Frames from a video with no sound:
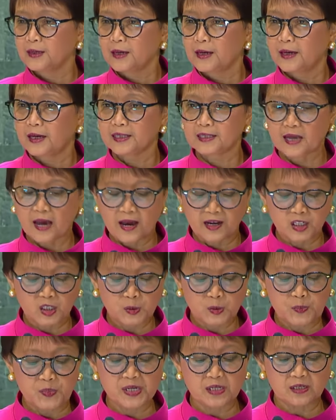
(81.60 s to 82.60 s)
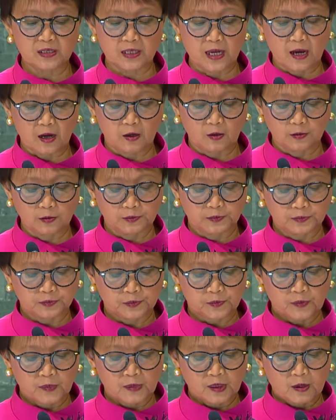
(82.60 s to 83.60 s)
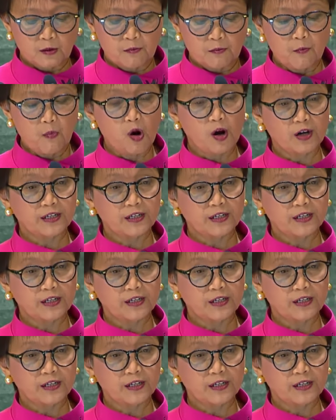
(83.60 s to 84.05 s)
As I speak now, more